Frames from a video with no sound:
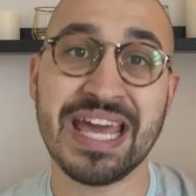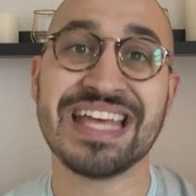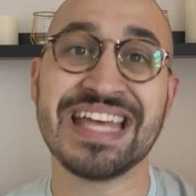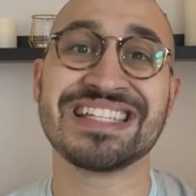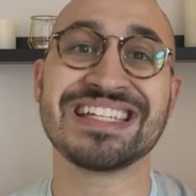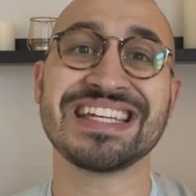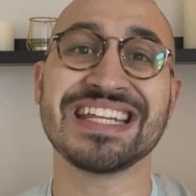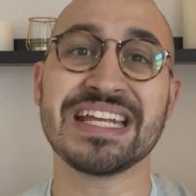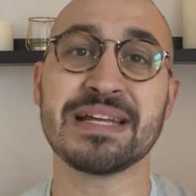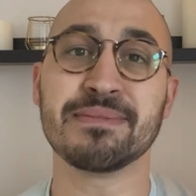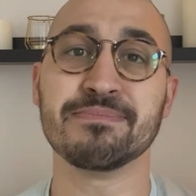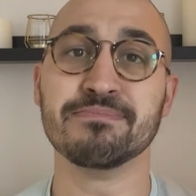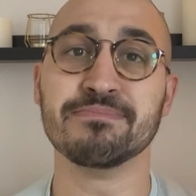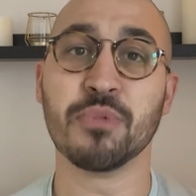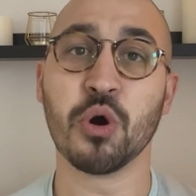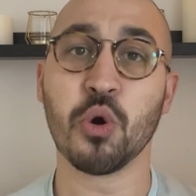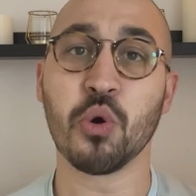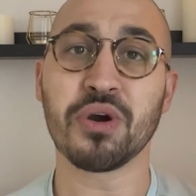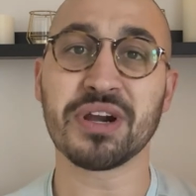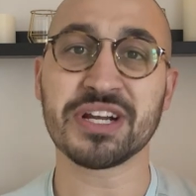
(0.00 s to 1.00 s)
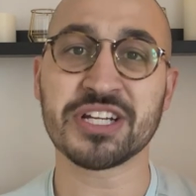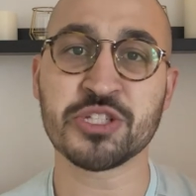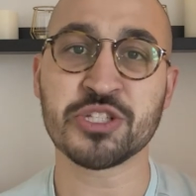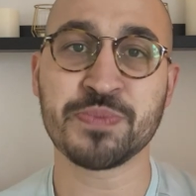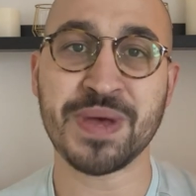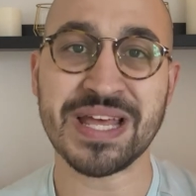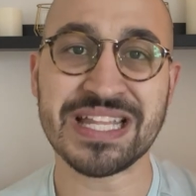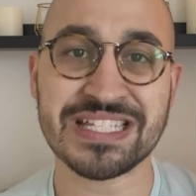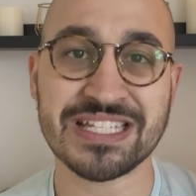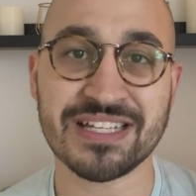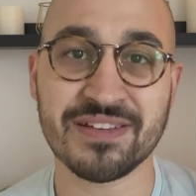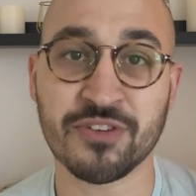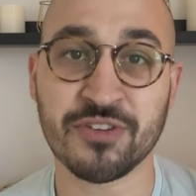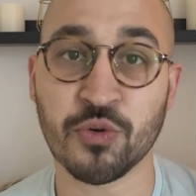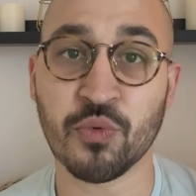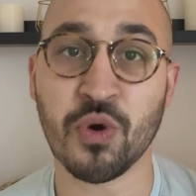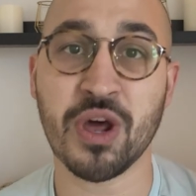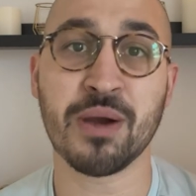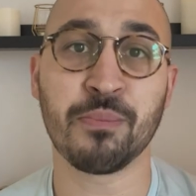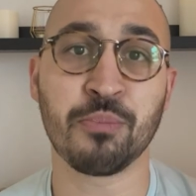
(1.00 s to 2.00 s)
It's getting more expensive to
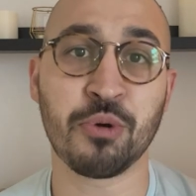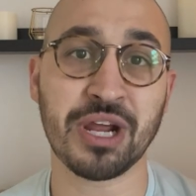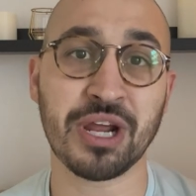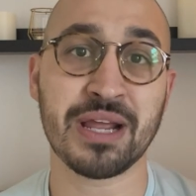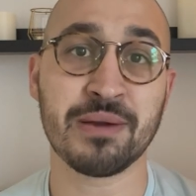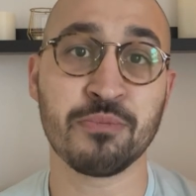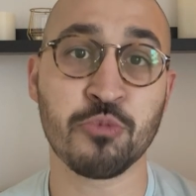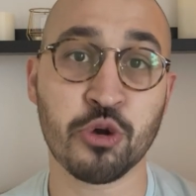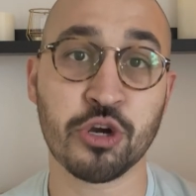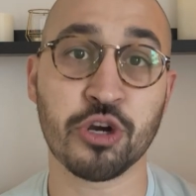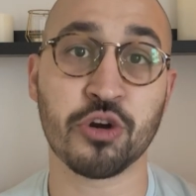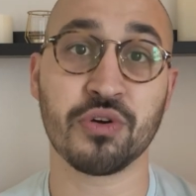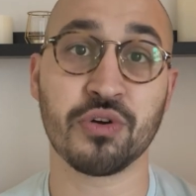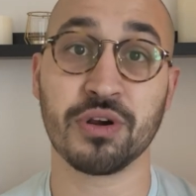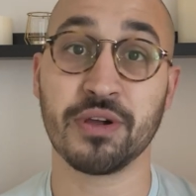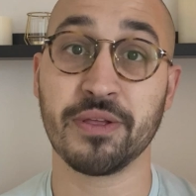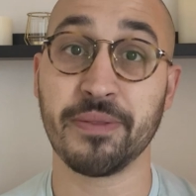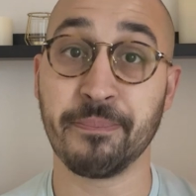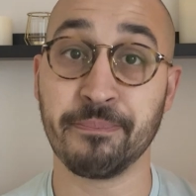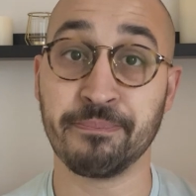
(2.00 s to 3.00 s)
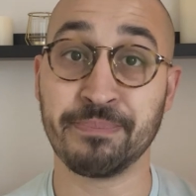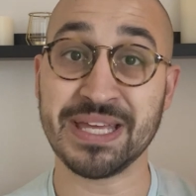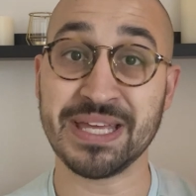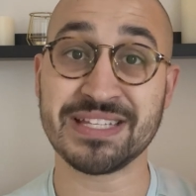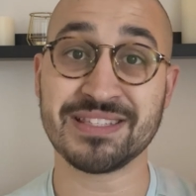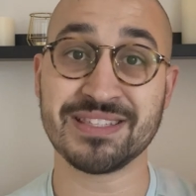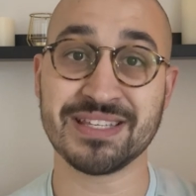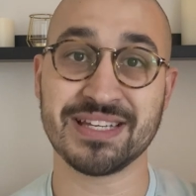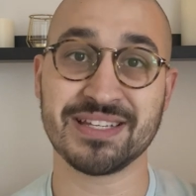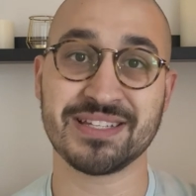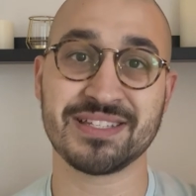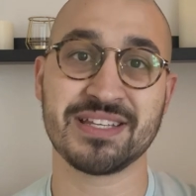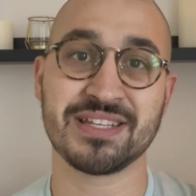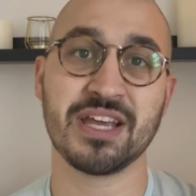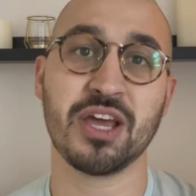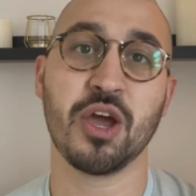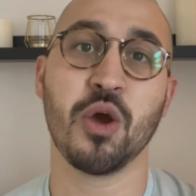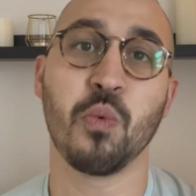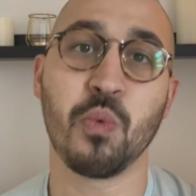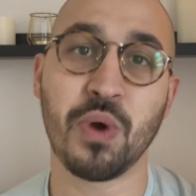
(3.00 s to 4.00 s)
run a brick and mortar business,
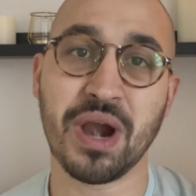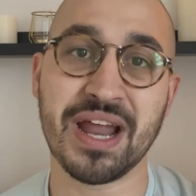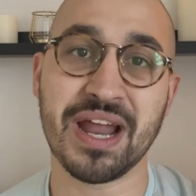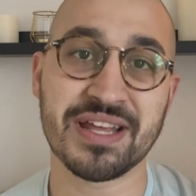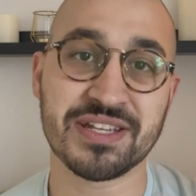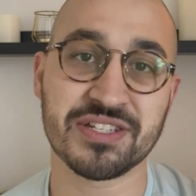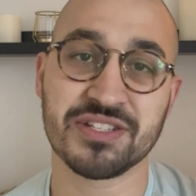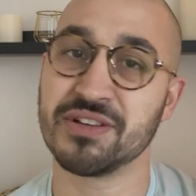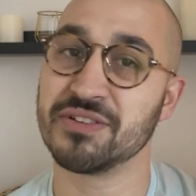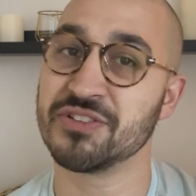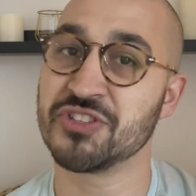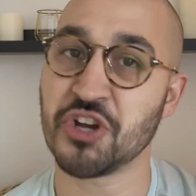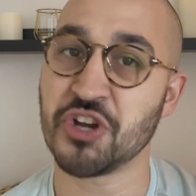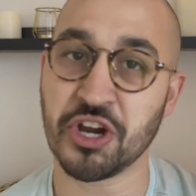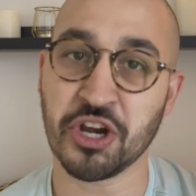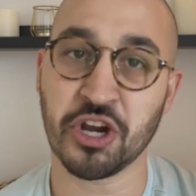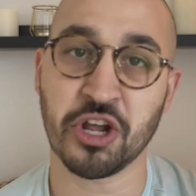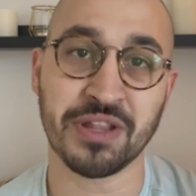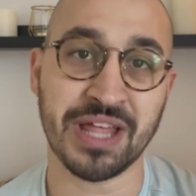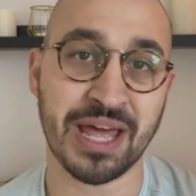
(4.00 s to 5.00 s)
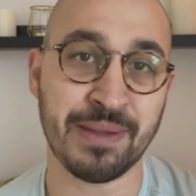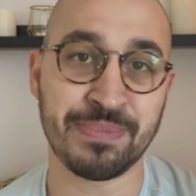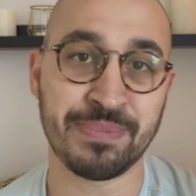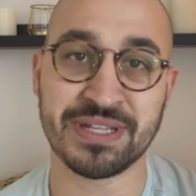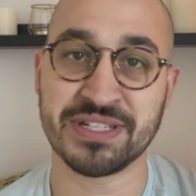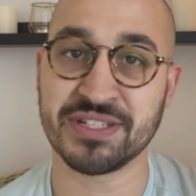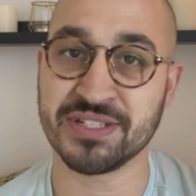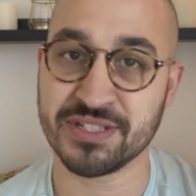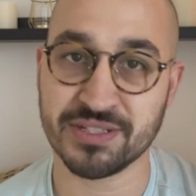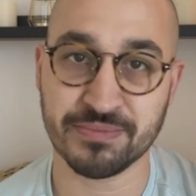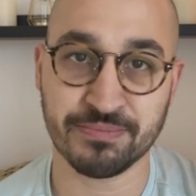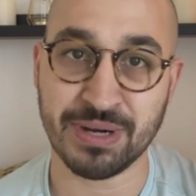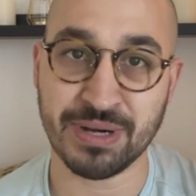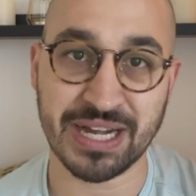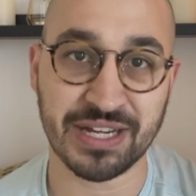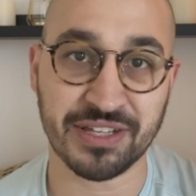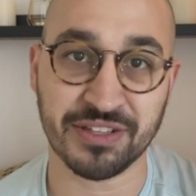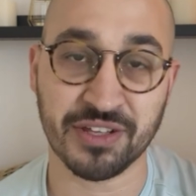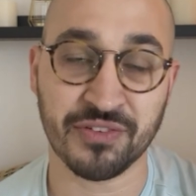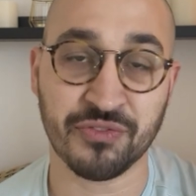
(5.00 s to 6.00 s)
whereas starting an online business is
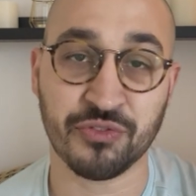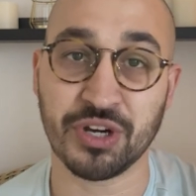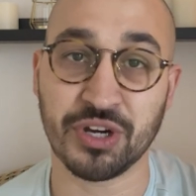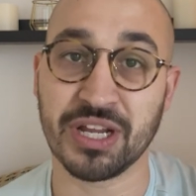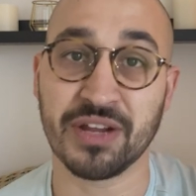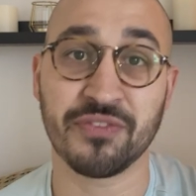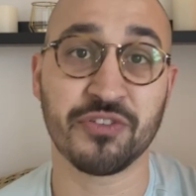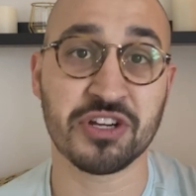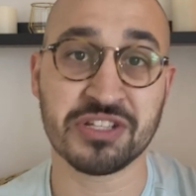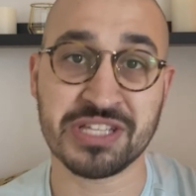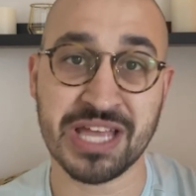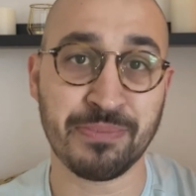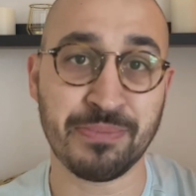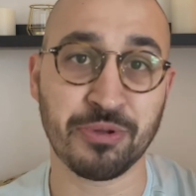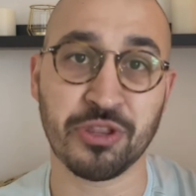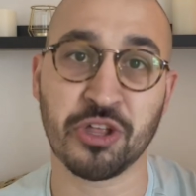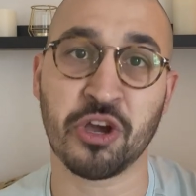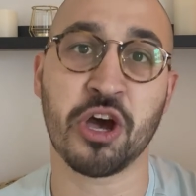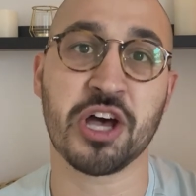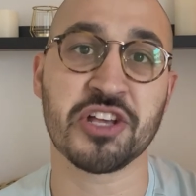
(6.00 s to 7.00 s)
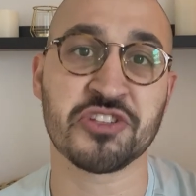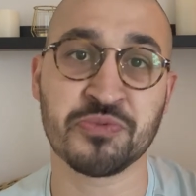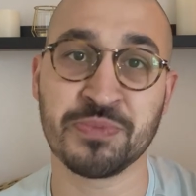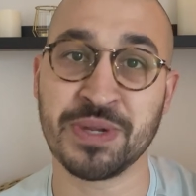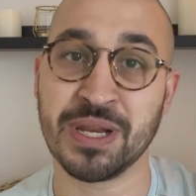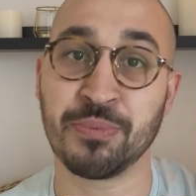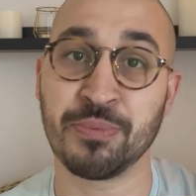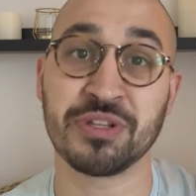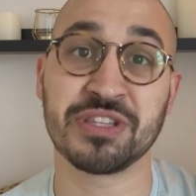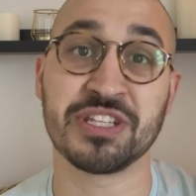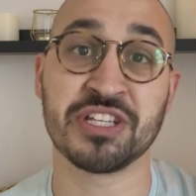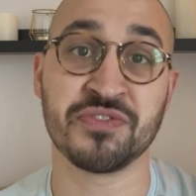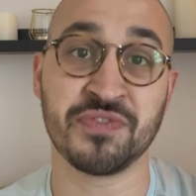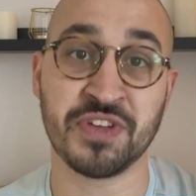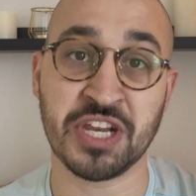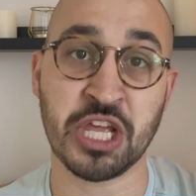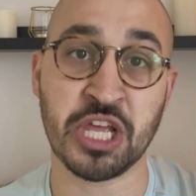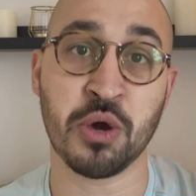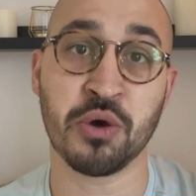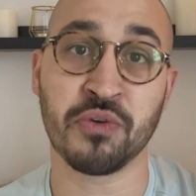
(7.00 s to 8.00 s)
practically free. For example, the cost for me to put this
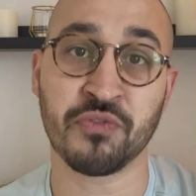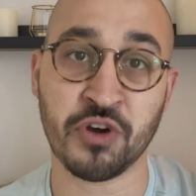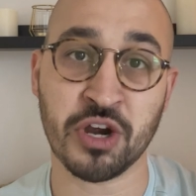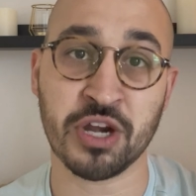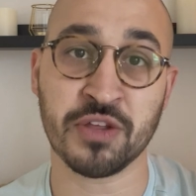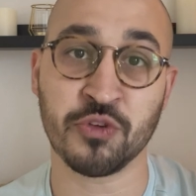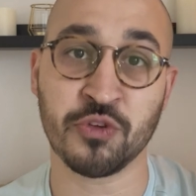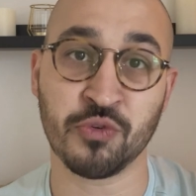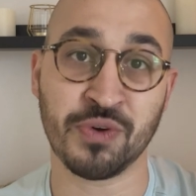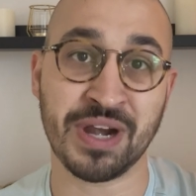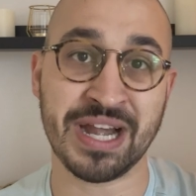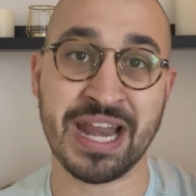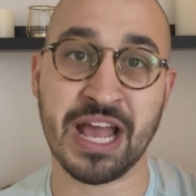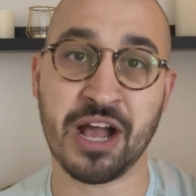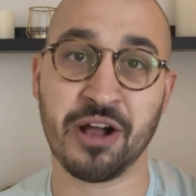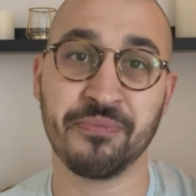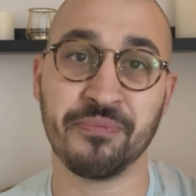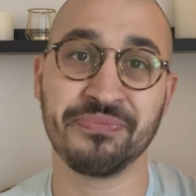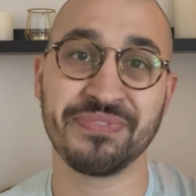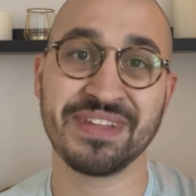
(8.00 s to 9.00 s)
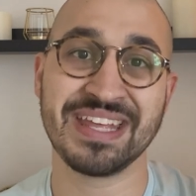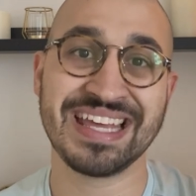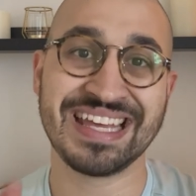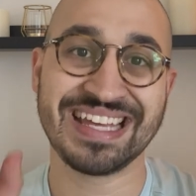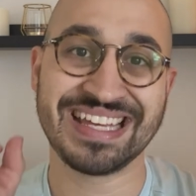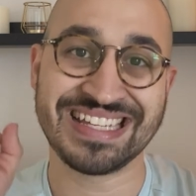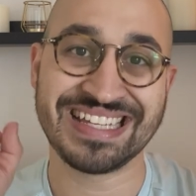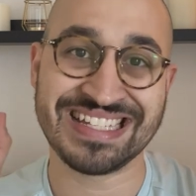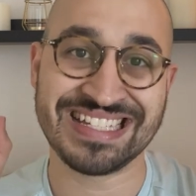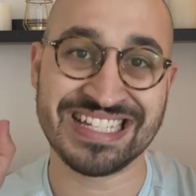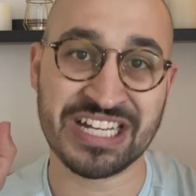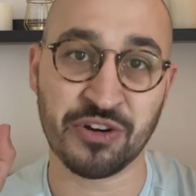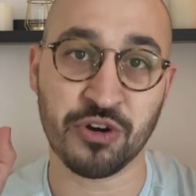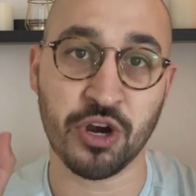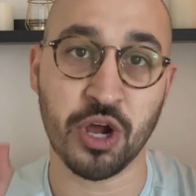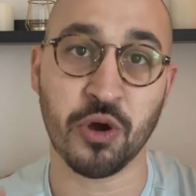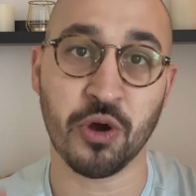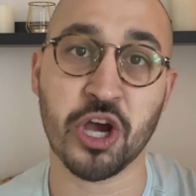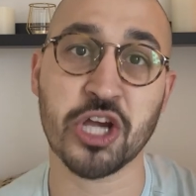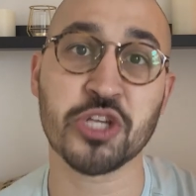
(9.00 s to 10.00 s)
video in front of you right now is
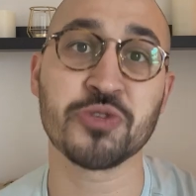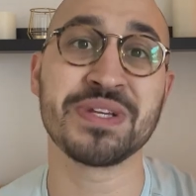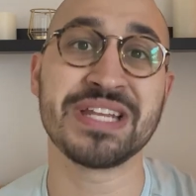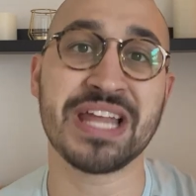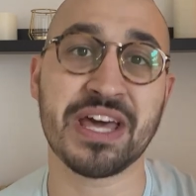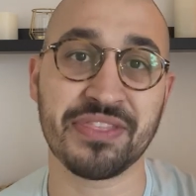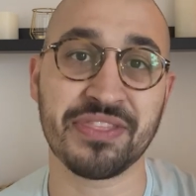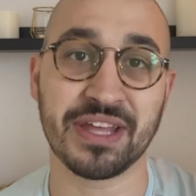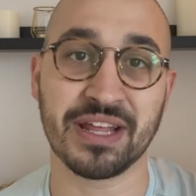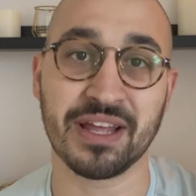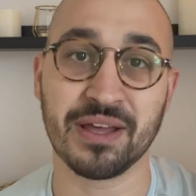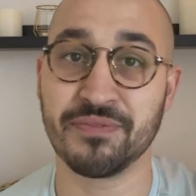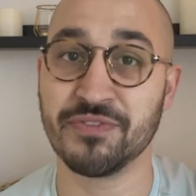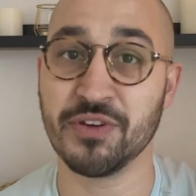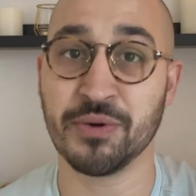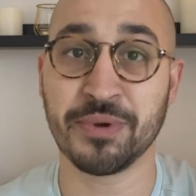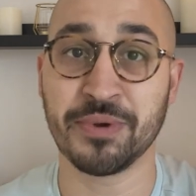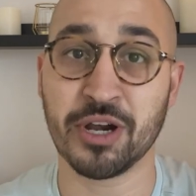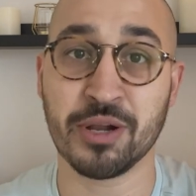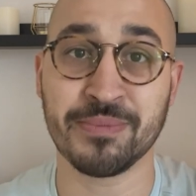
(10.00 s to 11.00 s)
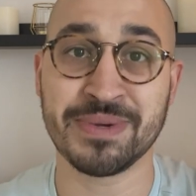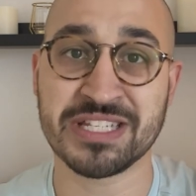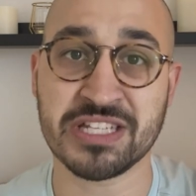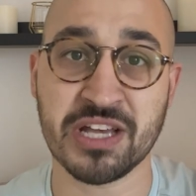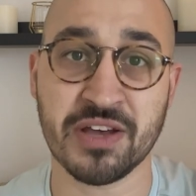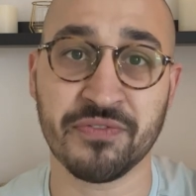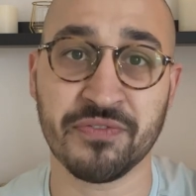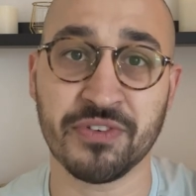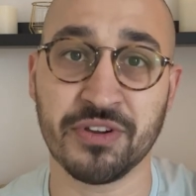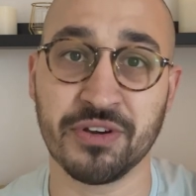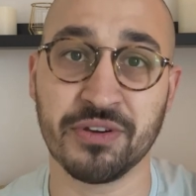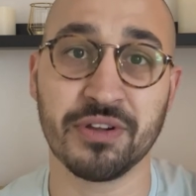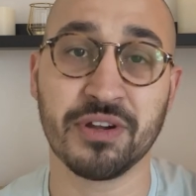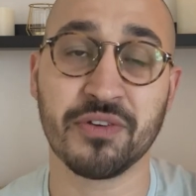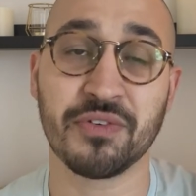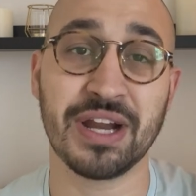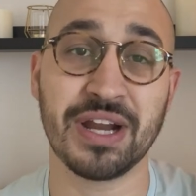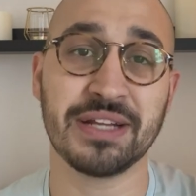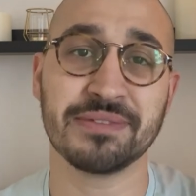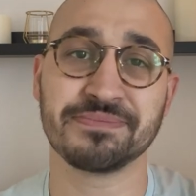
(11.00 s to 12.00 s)
zero. Cost me nothing. Filming it on myself,
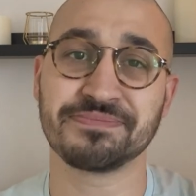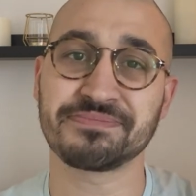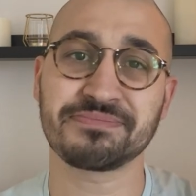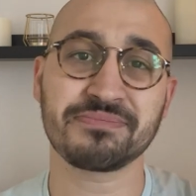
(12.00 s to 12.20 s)
right?